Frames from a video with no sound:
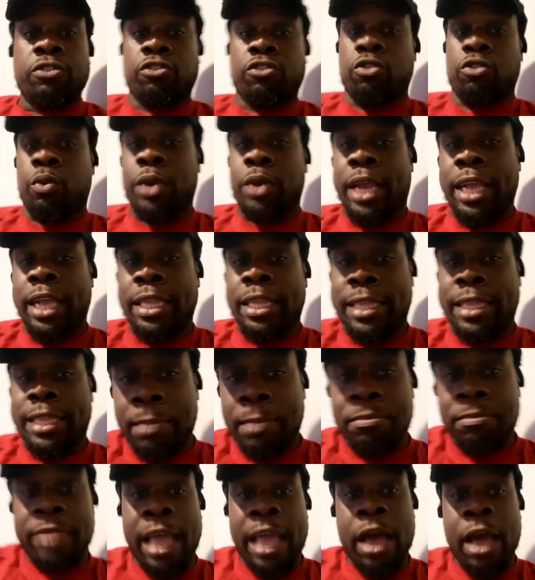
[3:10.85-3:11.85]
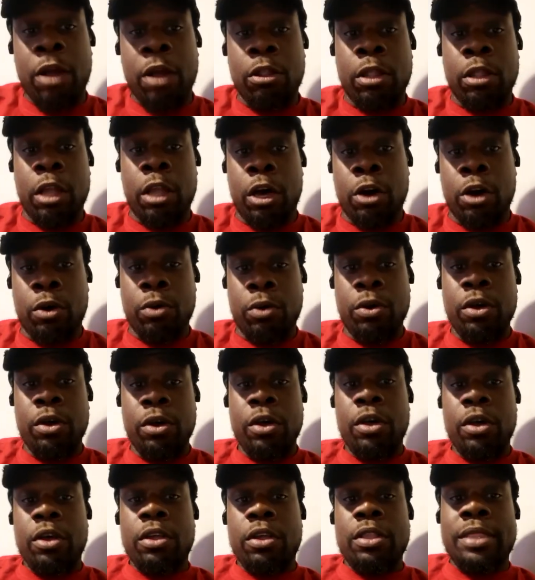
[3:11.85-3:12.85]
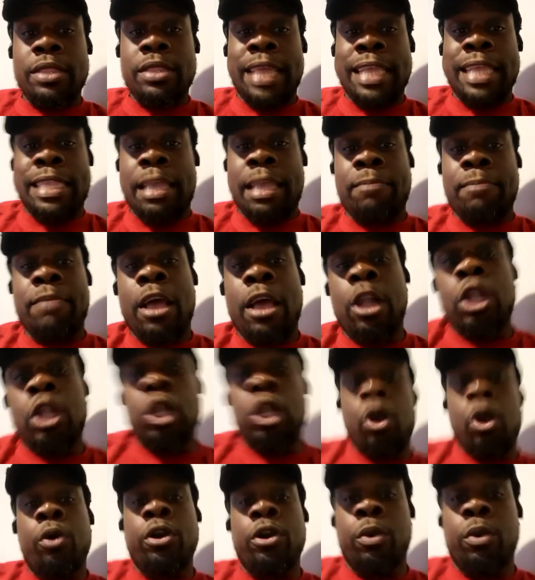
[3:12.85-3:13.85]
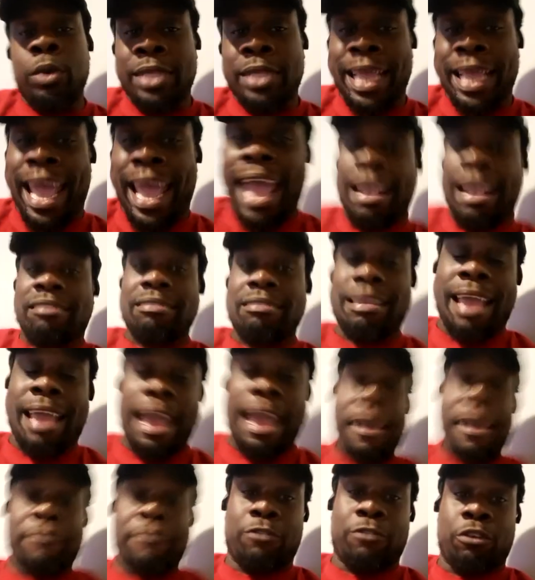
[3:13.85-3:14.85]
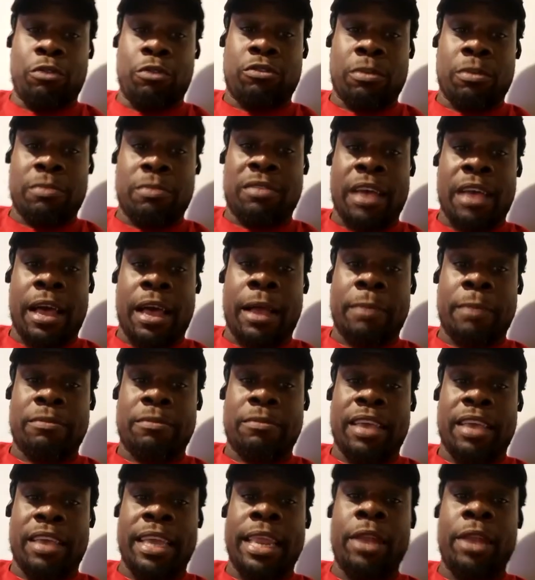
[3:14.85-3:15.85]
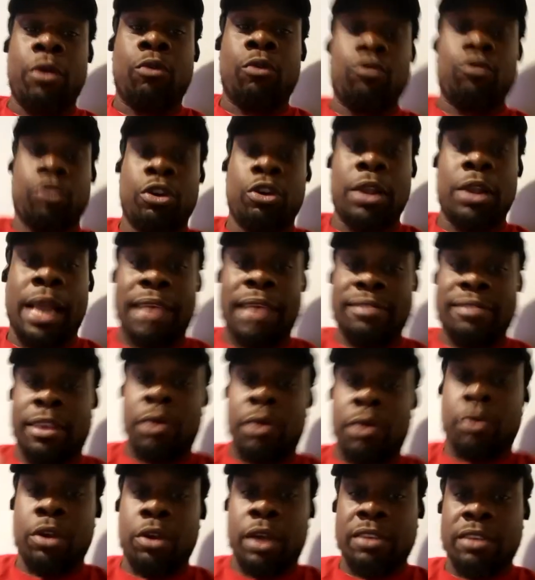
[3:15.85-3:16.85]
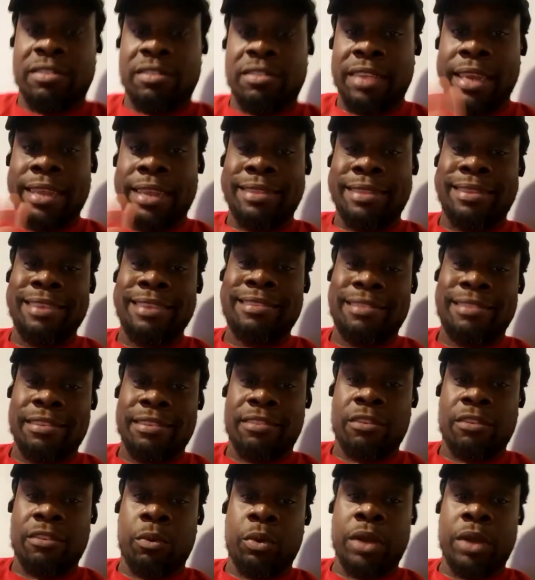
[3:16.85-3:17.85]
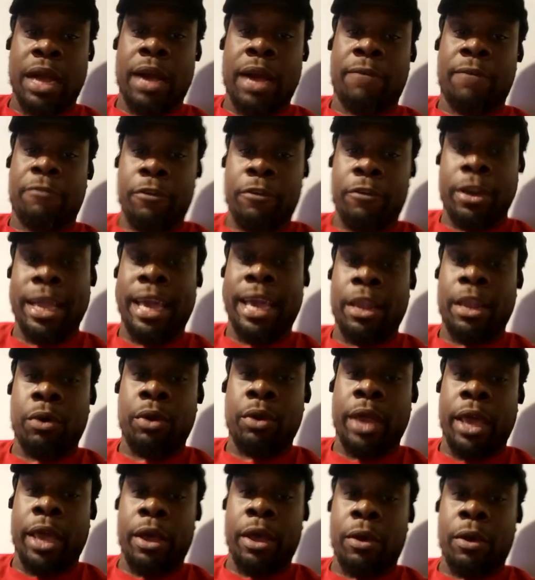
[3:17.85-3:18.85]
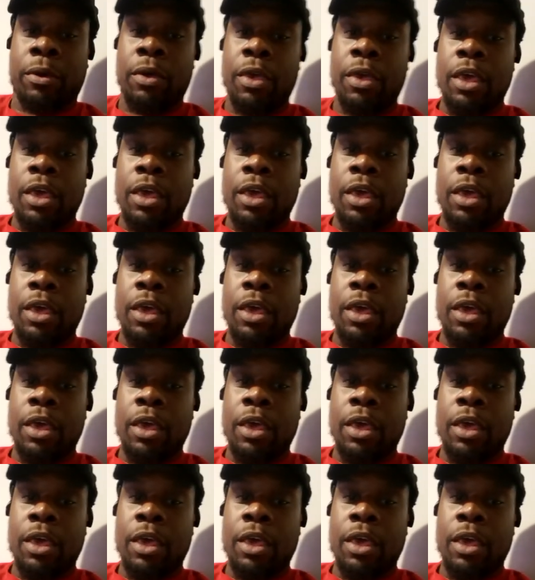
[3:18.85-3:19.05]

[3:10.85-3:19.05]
So when they dip down low, they dip down lower than what they actually have to sometimes, and they don't realize, they don't understand the distance or how far they got to go down.